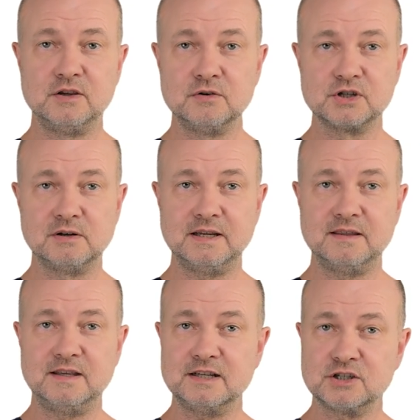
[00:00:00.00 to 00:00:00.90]
Usually,
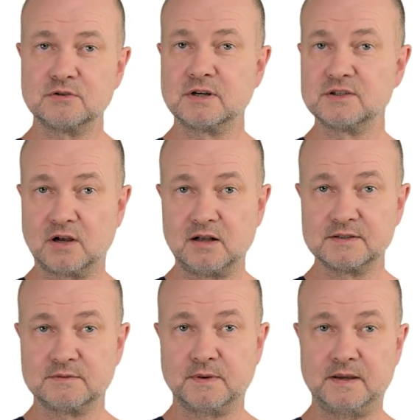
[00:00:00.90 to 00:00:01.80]
the issue
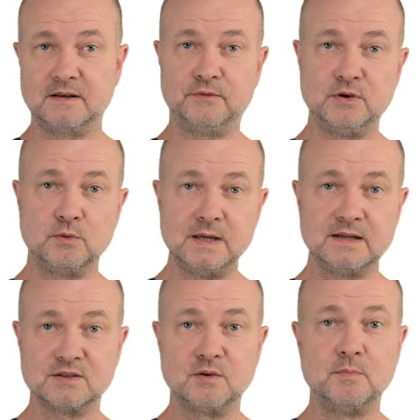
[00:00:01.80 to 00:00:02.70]
resolves within a few
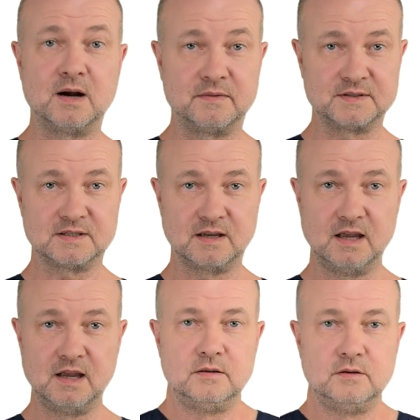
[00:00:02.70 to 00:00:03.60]
weeks to months.
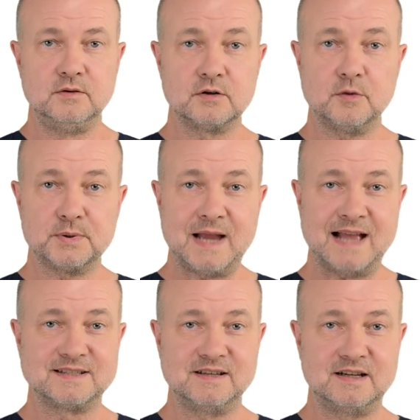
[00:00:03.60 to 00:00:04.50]

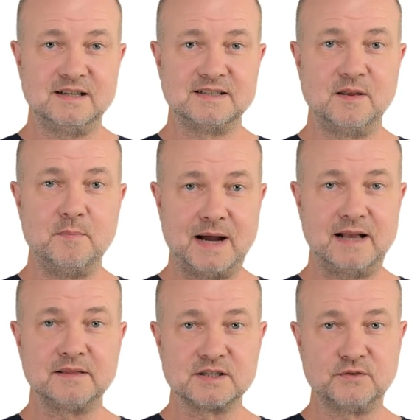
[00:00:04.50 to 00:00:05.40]
Neuropraxia is the
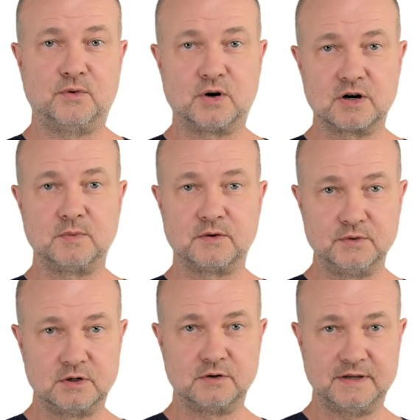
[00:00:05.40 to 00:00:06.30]
mildest form of
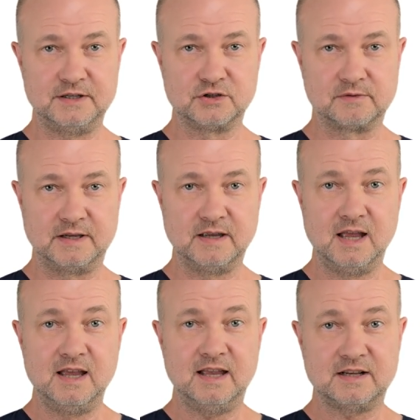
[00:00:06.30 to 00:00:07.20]
nerve injury.
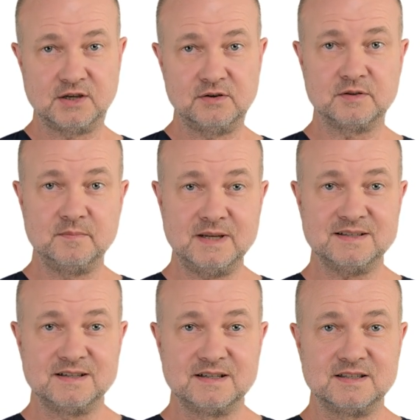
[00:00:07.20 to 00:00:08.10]

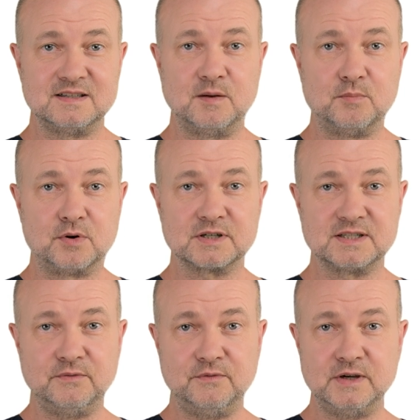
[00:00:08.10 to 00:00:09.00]
Exonotmesis is a more
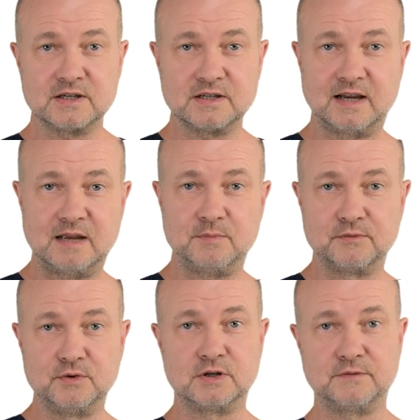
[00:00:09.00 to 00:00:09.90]
severe type
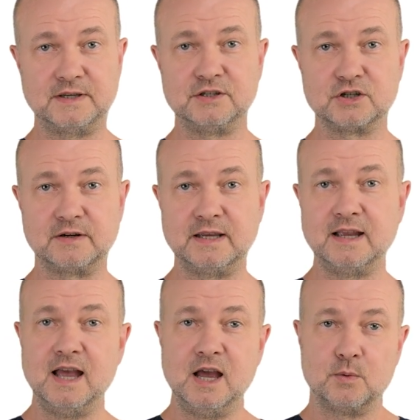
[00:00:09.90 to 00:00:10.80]
of nerve injury
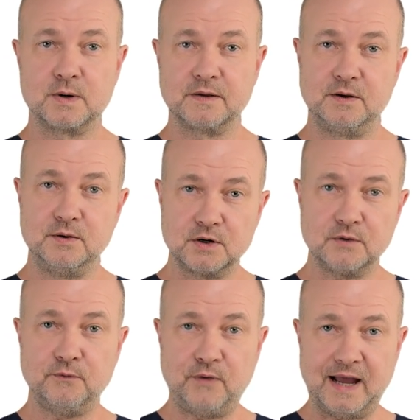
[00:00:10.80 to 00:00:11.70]
where the
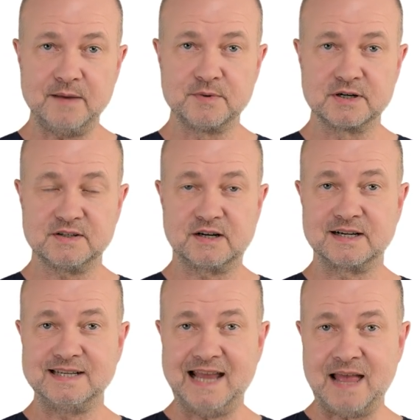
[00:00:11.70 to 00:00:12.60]
nerve fibers
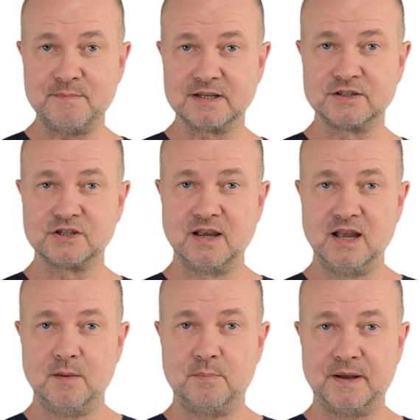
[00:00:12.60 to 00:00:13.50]
are damaged,
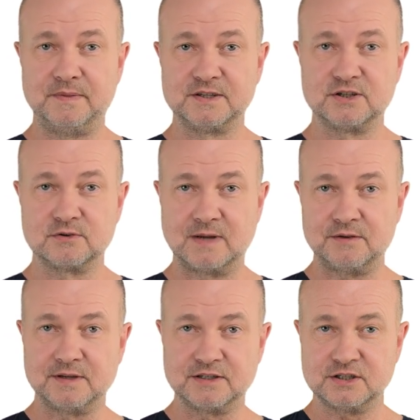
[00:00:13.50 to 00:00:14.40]
but the
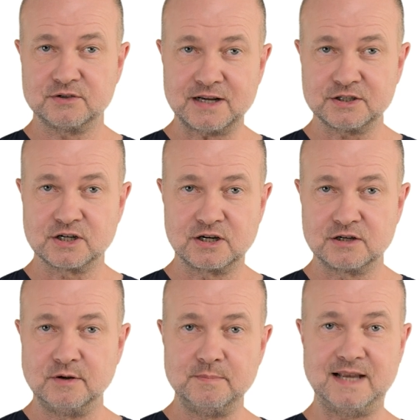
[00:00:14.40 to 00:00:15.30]
surrounding
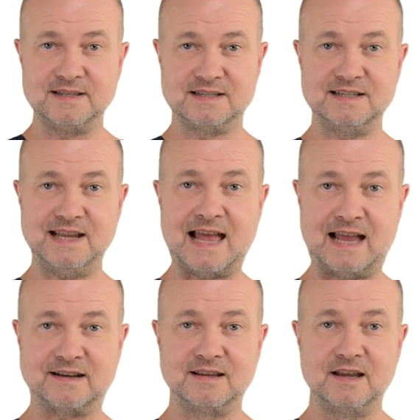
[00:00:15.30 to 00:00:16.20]
structure remains
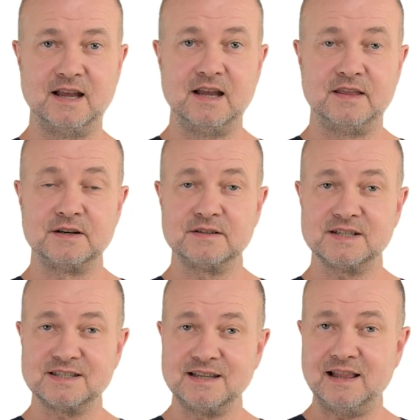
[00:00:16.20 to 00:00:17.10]
intact. There is
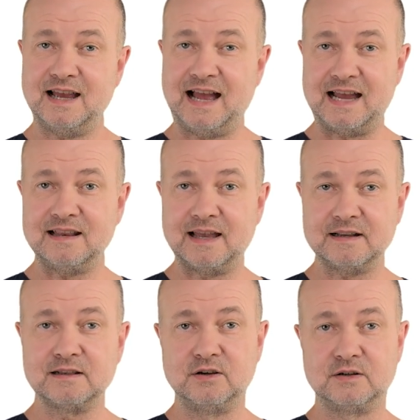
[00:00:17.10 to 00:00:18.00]
still a high
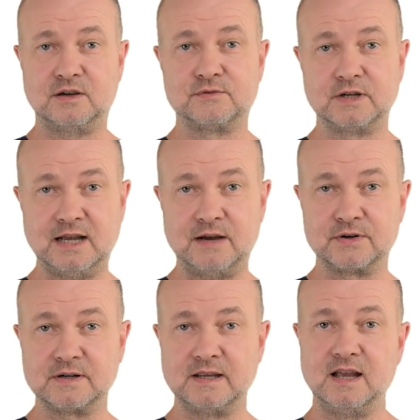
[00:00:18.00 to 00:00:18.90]
likelihood of
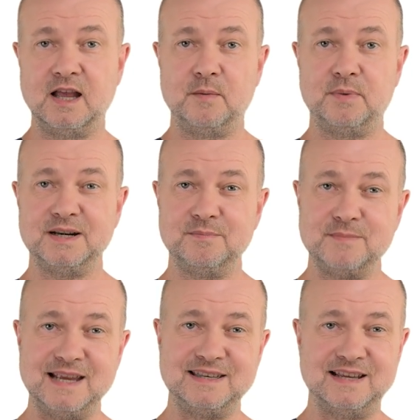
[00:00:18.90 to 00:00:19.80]
recovery, but it
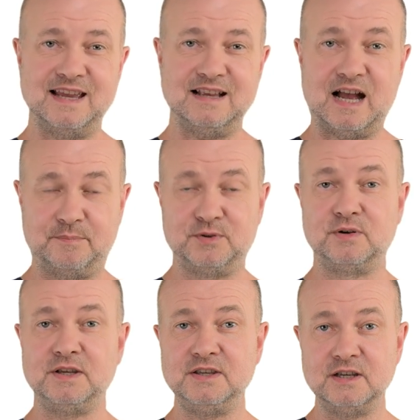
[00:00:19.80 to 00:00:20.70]
may take up to
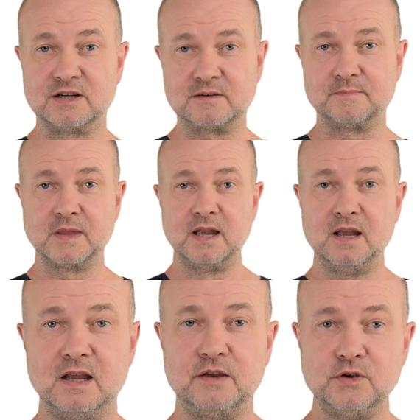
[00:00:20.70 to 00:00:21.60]
a year.
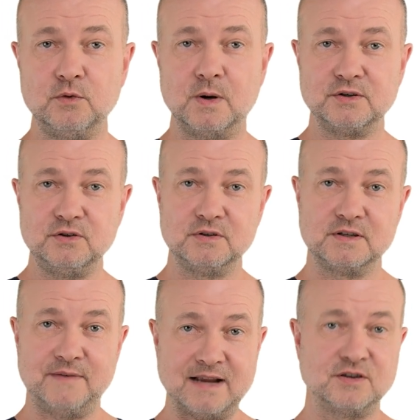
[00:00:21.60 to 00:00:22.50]
If you want to use
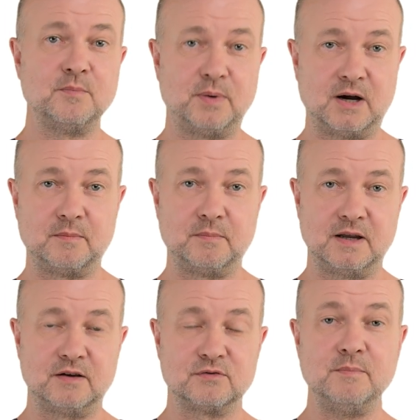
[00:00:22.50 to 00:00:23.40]
a vacuum pump,
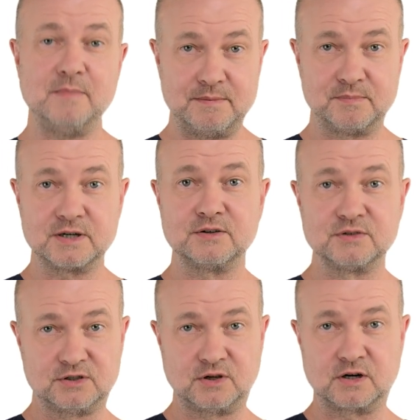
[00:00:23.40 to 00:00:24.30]
remember to
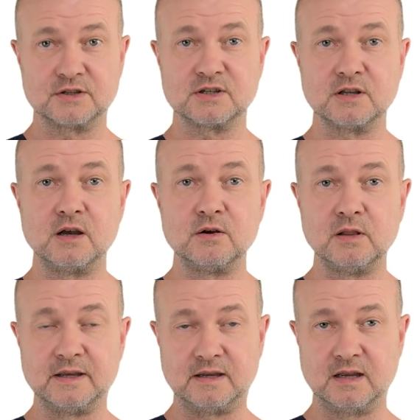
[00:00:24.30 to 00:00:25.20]
start
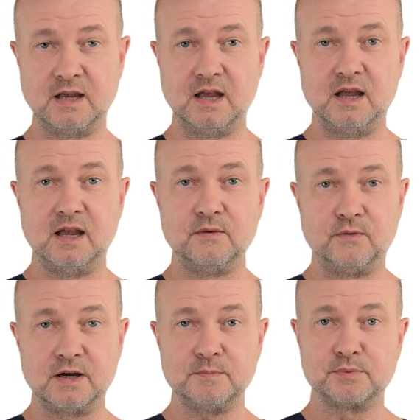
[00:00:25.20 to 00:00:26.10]
slowly.
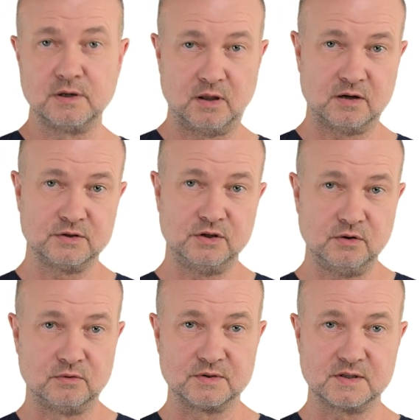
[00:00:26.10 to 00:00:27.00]
Avoid prolonged
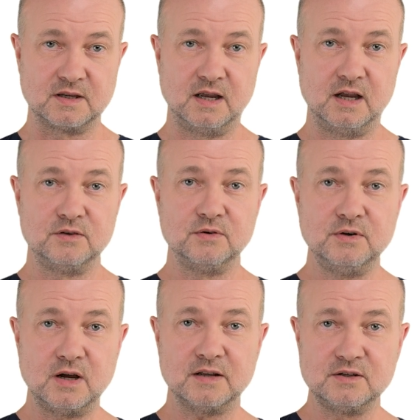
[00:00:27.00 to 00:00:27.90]
use. Do
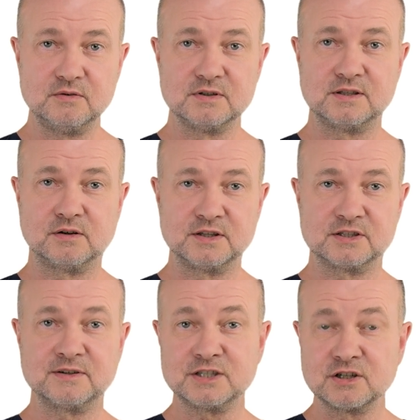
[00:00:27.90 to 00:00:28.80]
not use the
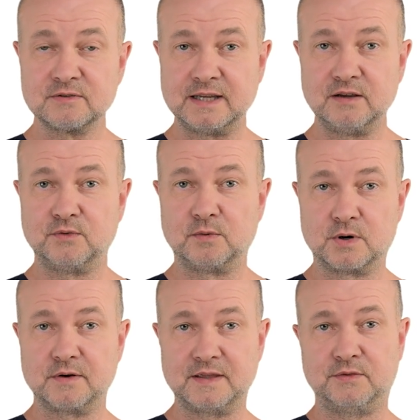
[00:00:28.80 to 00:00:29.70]
constriction ring for
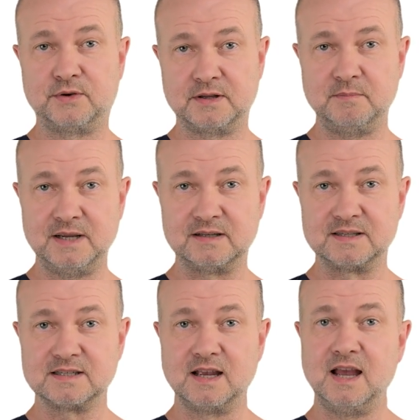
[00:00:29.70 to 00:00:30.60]
more than 30
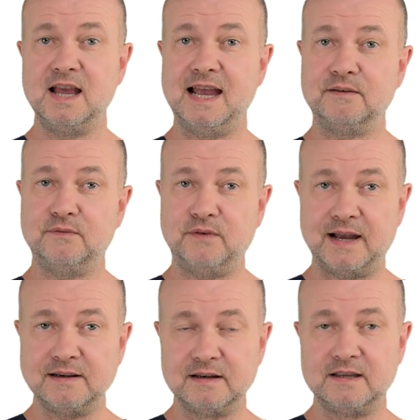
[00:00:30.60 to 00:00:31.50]
minutes. And
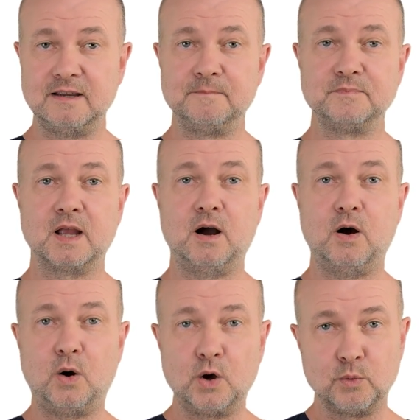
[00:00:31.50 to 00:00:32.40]
finally,
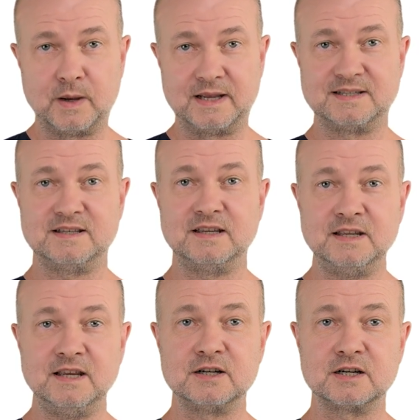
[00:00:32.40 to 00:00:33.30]
always
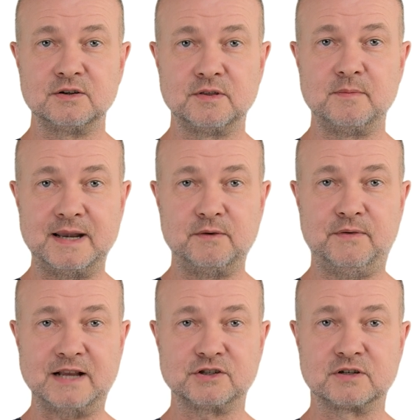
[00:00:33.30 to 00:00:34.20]
adhere to the
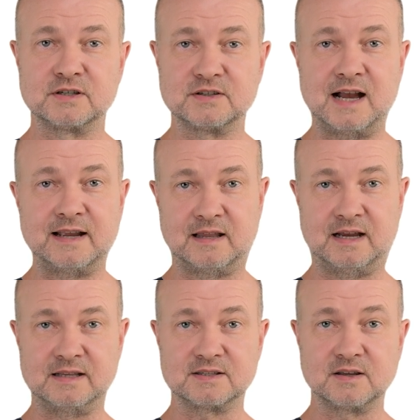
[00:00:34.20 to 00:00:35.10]
manufacturer's
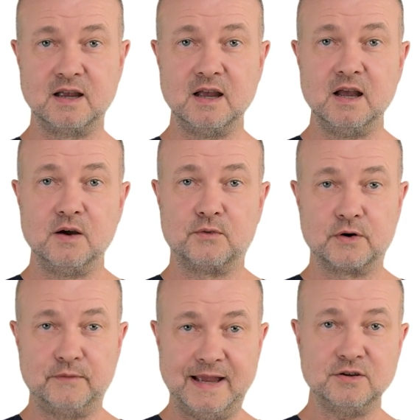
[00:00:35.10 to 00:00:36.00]
guidelines.
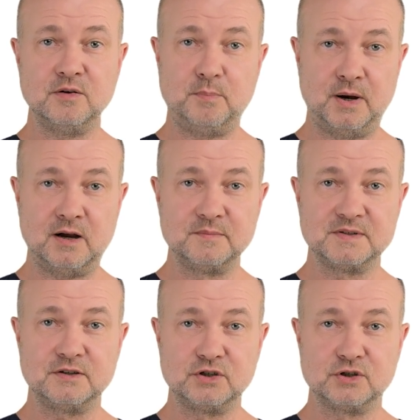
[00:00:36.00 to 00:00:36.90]
For vacuum
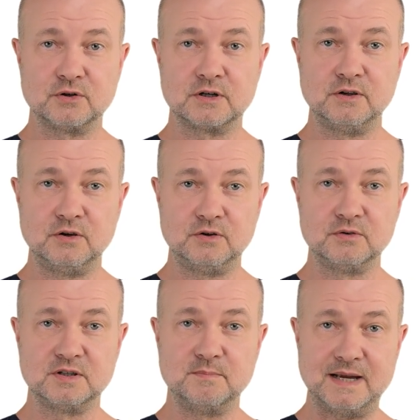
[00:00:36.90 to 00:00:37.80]
pumps, ensure you
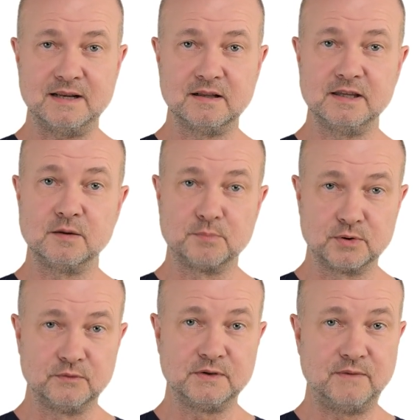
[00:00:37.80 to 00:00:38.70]
use medically
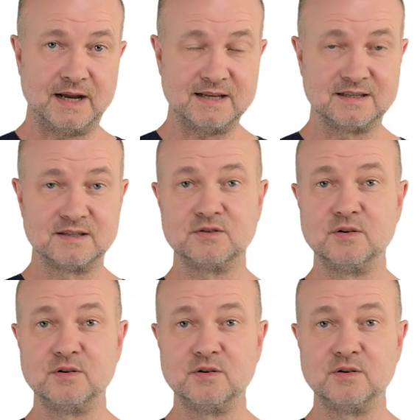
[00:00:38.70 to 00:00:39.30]
approved devices